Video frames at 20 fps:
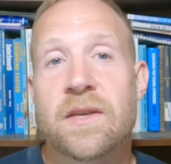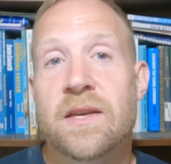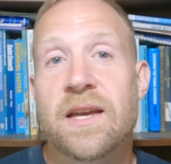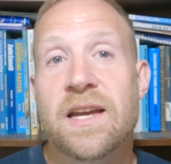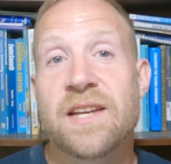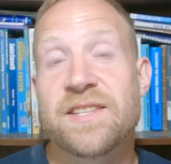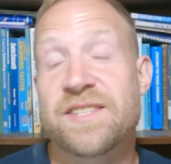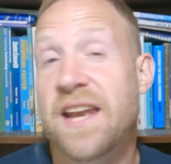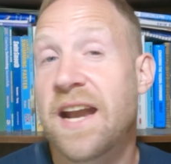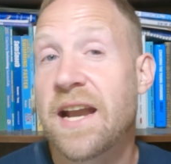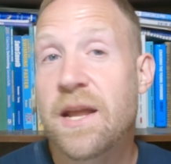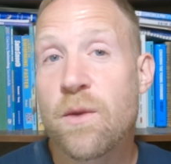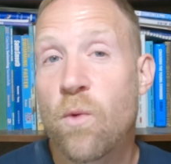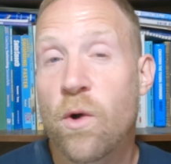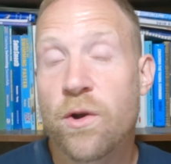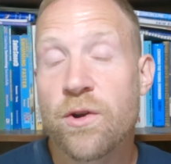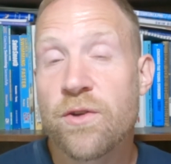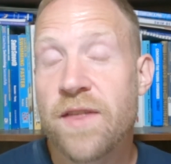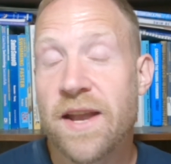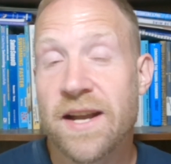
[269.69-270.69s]
Is it any
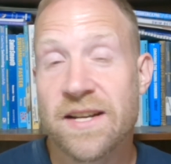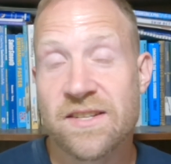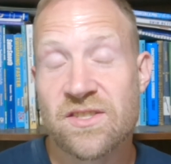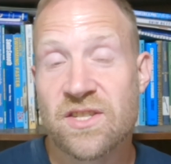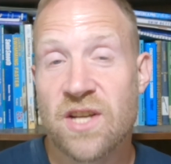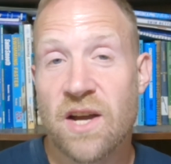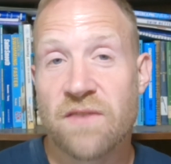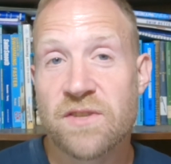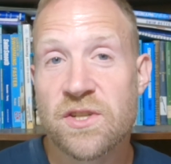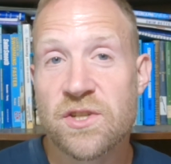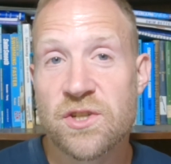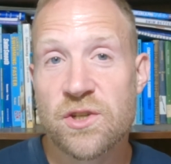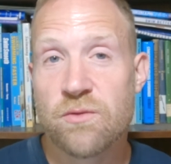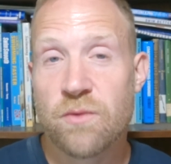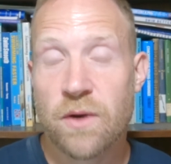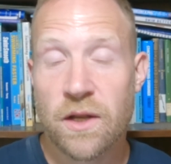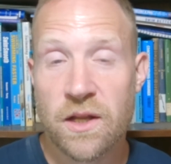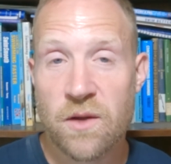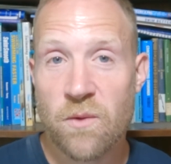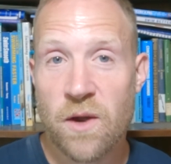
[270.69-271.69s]
wonder that it's tough to do
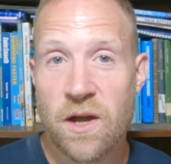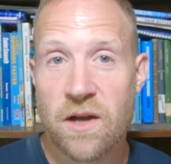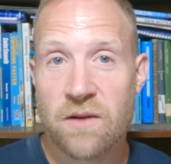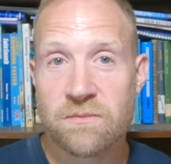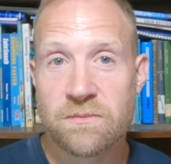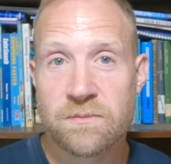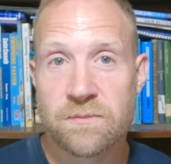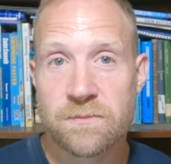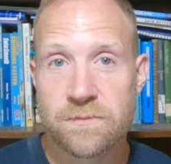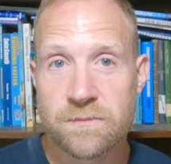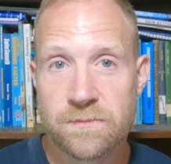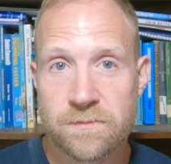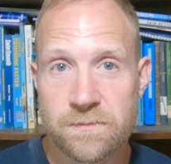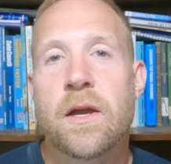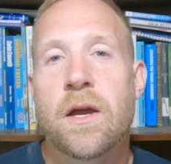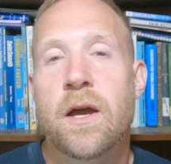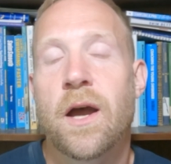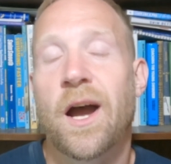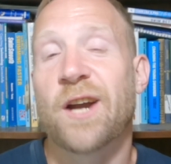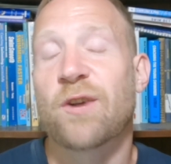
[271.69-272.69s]
really well?
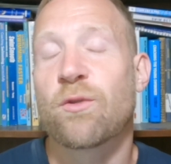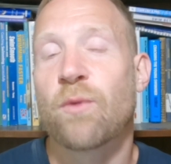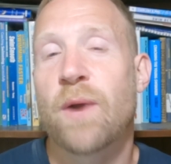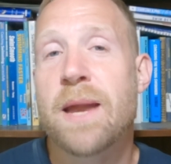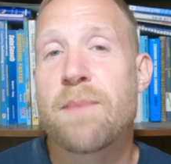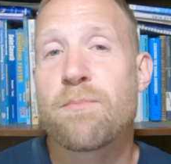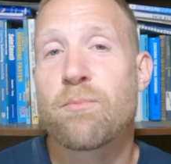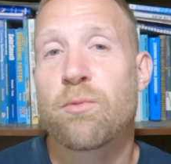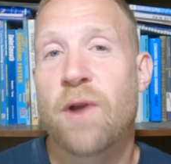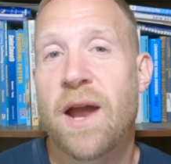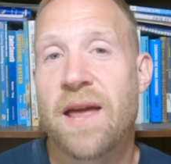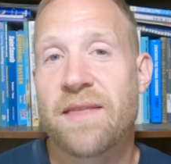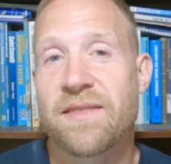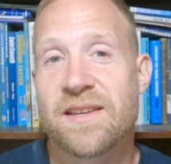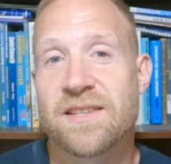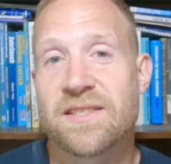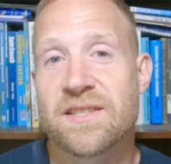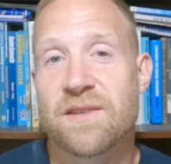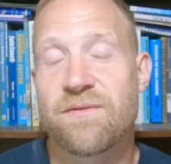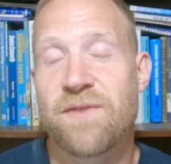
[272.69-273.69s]
A great breath
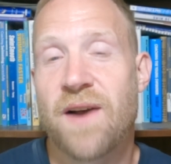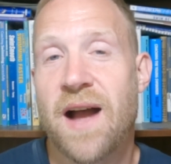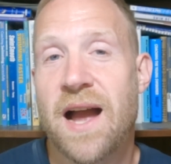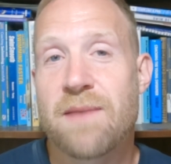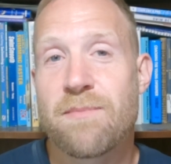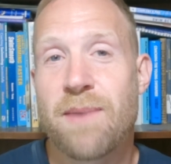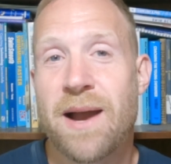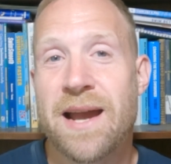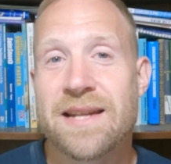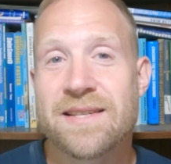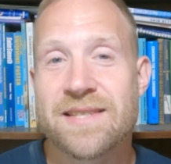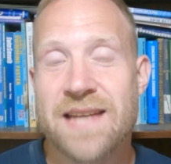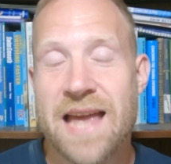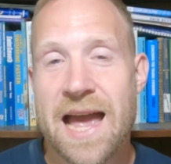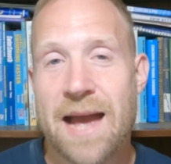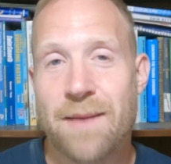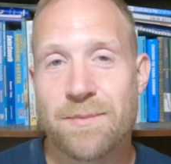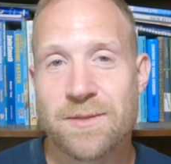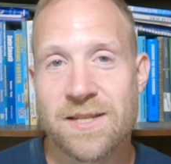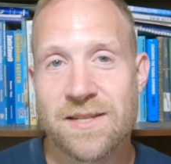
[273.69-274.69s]
is defined by its
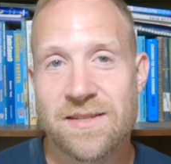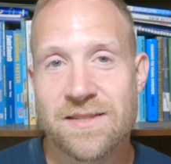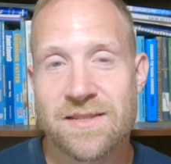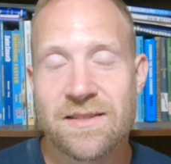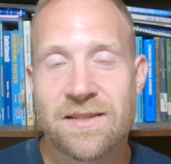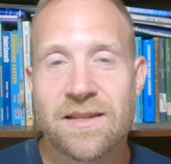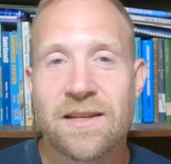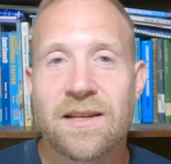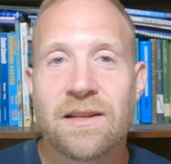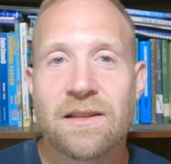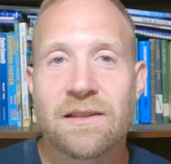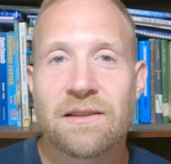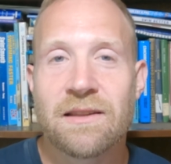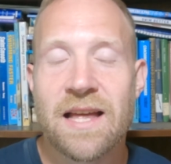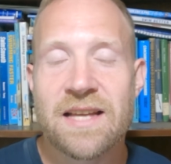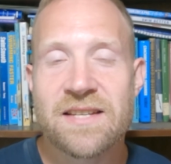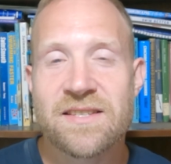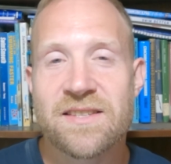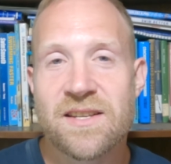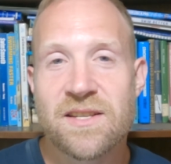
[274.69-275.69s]
absence.
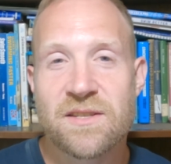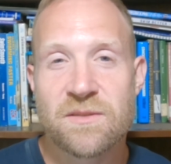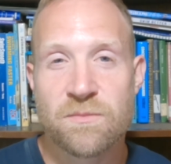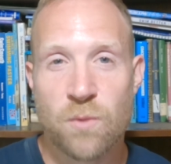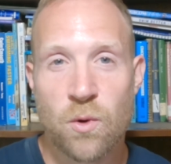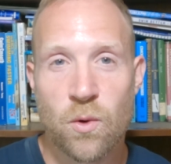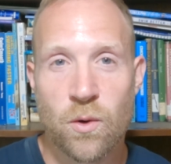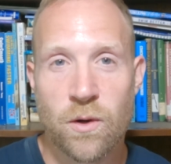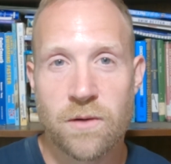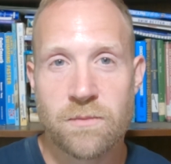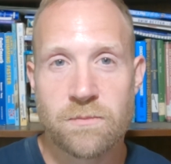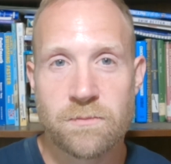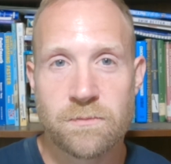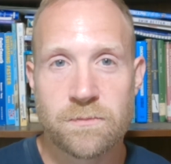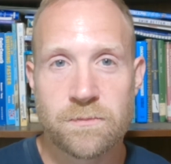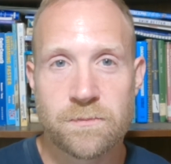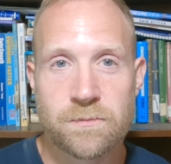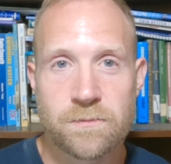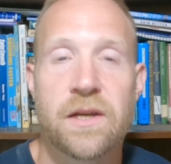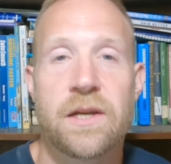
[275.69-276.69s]
Less is more.
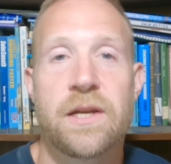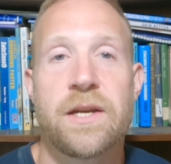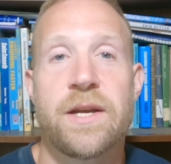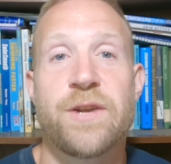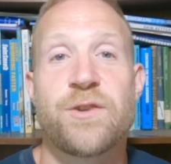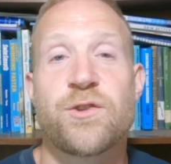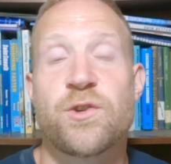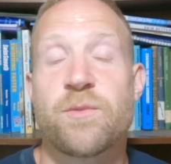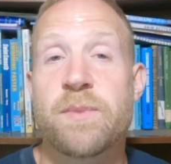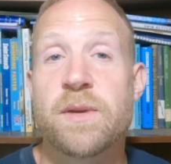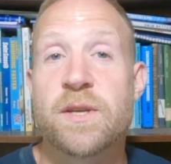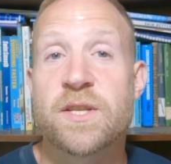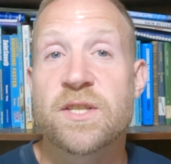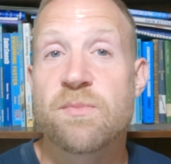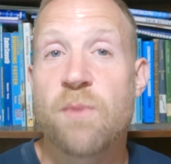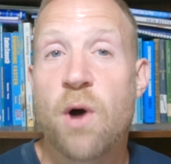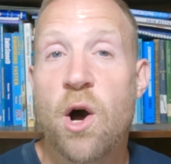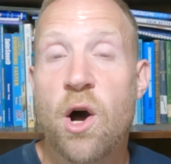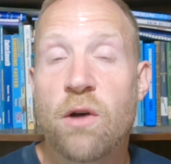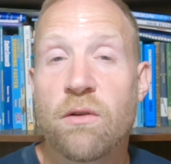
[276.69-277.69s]
It should be
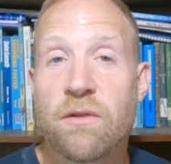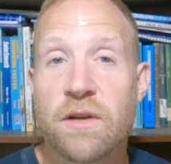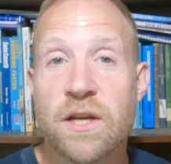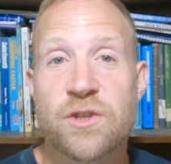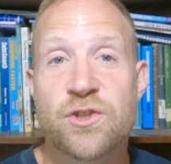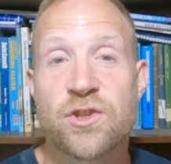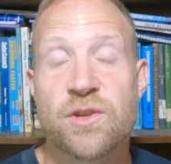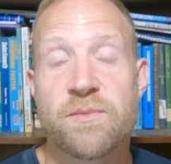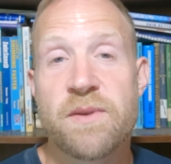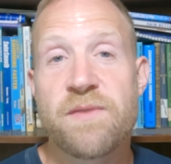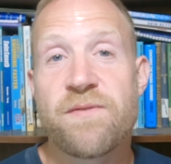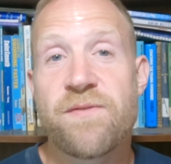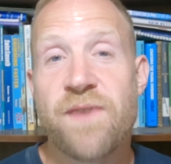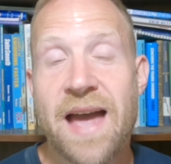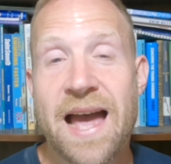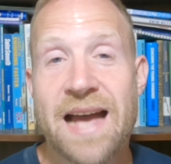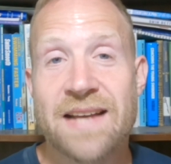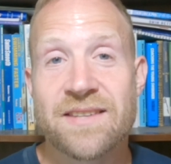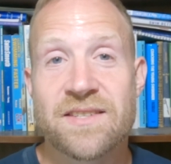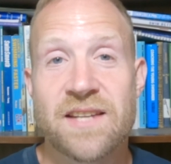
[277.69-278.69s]
small, it should be
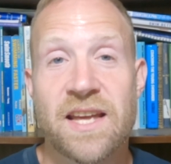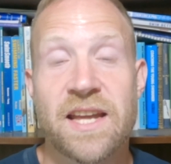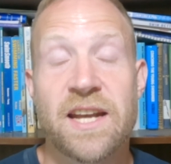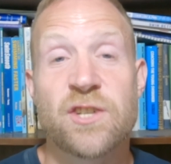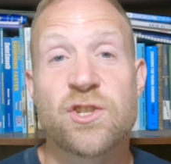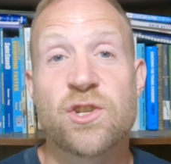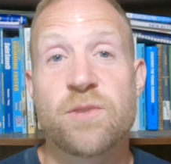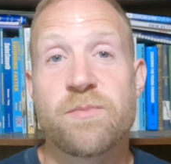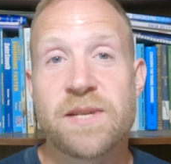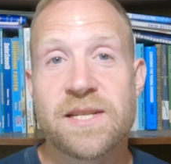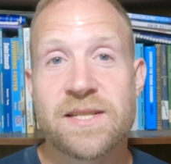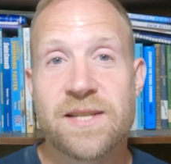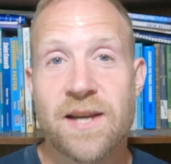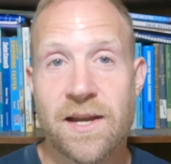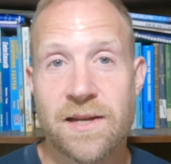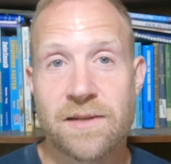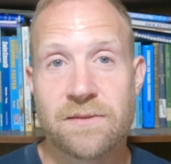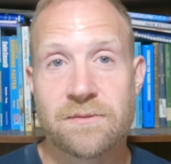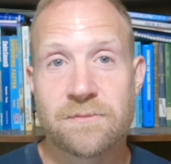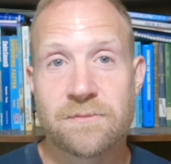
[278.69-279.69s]
fast, and it should be tight.